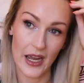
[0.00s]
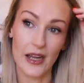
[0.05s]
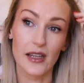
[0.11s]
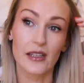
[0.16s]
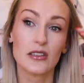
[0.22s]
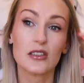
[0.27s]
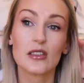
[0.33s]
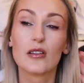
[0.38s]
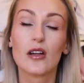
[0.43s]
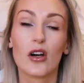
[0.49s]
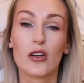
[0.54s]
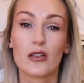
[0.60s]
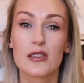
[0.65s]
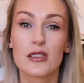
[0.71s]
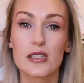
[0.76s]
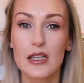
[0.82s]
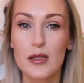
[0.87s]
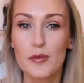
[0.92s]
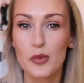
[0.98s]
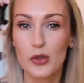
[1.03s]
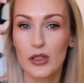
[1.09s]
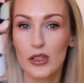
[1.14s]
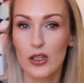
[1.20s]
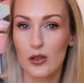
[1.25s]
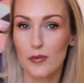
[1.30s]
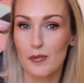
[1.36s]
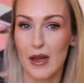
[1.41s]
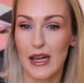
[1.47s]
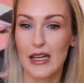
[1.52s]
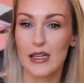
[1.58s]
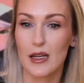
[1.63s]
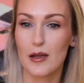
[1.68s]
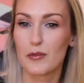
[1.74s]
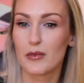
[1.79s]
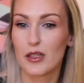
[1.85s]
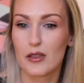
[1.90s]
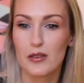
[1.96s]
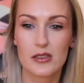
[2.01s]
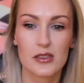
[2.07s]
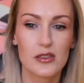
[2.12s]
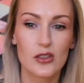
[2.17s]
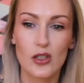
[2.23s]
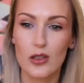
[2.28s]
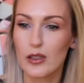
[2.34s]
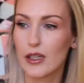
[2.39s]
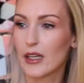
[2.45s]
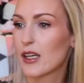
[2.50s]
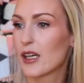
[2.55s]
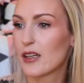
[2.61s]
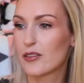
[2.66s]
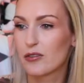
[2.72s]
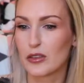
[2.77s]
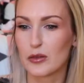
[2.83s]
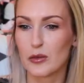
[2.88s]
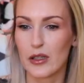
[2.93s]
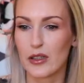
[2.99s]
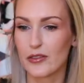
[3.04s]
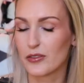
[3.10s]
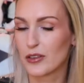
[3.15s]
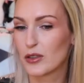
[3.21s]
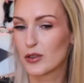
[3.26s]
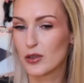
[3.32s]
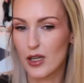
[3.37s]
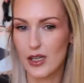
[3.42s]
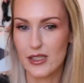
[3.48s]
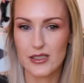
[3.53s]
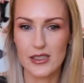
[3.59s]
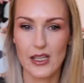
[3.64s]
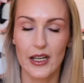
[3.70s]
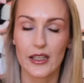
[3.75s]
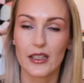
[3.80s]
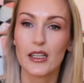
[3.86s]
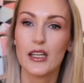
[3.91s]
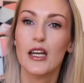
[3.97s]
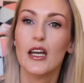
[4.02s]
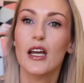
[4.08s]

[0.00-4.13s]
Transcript: And honestly, putting on makeup, there is dog hair everywhere, for Christ's sake.